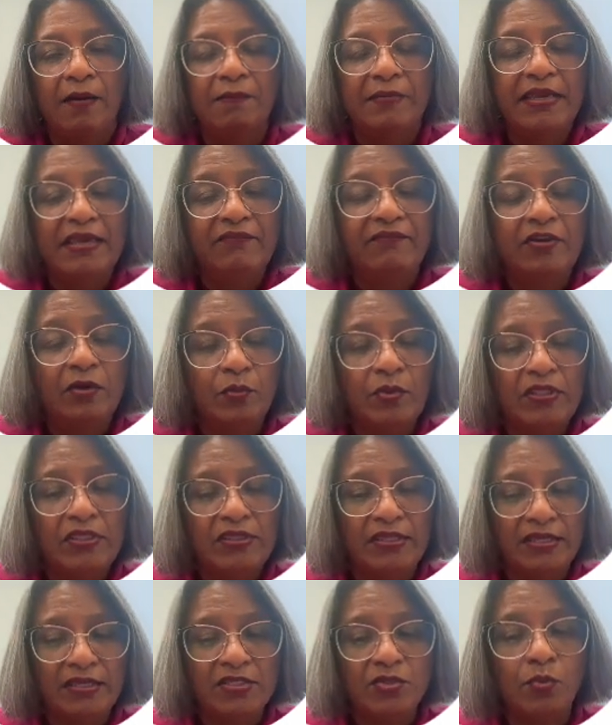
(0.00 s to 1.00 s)
Even with
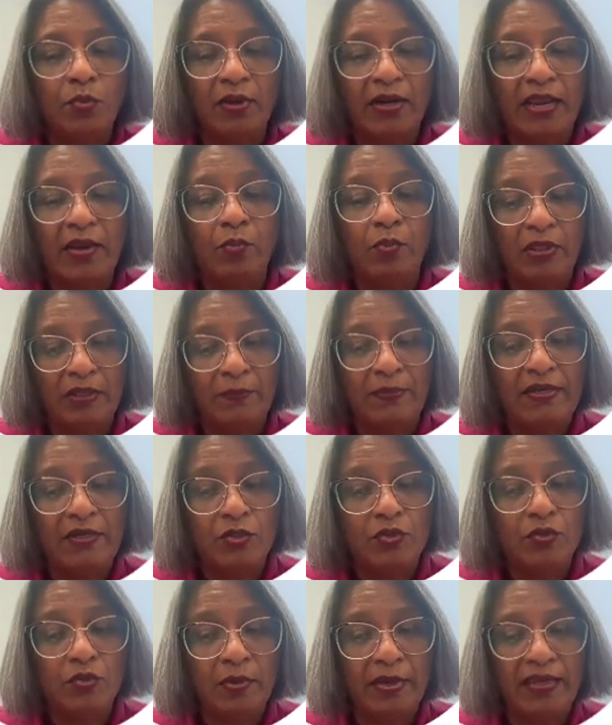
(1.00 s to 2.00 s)
this, what I will be
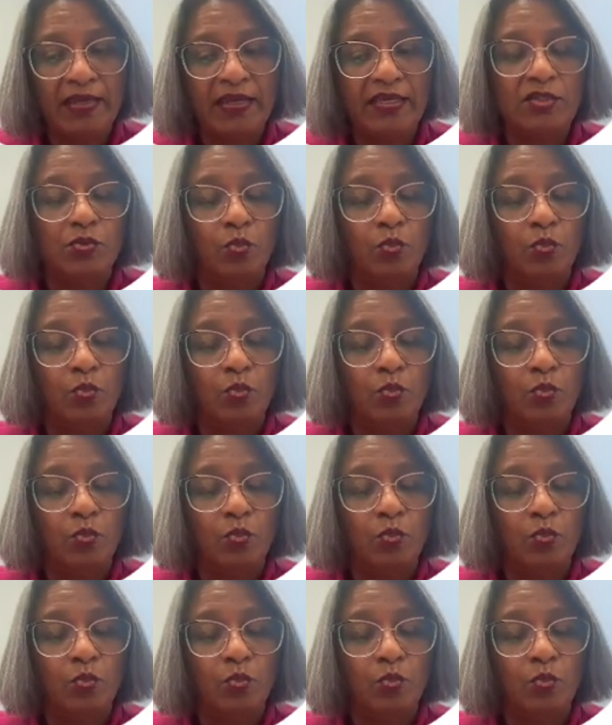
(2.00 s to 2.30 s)
doing is